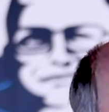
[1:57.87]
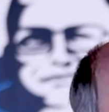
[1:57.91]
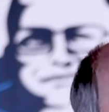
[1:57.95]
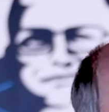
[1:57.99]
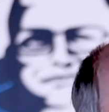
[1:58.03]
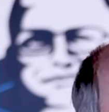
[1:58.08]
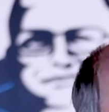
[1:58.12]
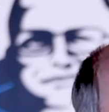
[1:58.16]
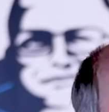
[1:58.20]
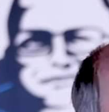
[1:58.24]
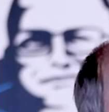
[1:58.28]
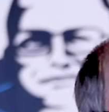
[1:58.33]

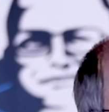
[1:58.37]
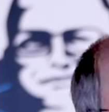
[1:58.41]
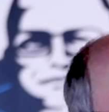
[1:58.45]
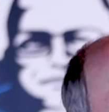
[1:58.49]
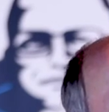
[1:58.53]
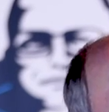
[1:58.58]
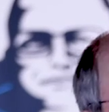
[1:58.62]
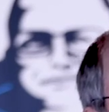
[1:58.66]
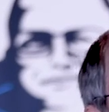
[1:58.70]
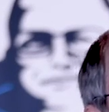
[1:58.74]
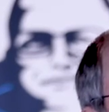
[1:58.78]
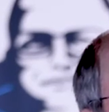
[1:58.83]

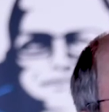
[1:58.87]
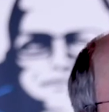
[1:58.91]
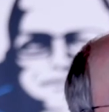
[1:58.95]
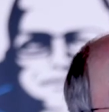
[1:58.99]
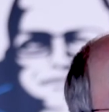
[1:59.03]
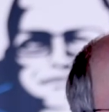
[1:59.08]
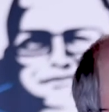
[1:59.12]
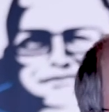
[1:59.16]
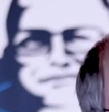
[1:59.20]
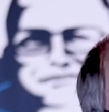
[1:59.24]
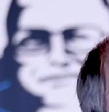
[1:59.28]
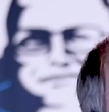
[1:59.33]

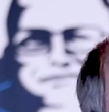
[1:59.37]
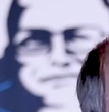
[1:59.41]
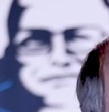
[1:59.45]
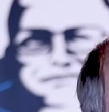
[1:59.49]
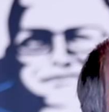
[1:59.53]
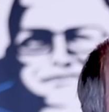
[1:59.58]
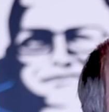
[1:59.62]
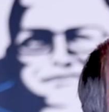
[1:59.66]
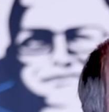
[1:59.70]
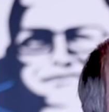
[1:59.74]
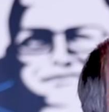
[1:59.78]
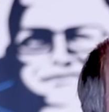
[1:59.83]

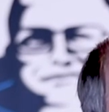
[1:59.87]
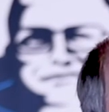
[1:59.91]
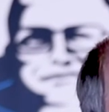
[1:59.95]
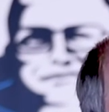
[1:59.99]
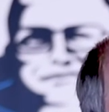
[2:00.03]
The person shown says nothing.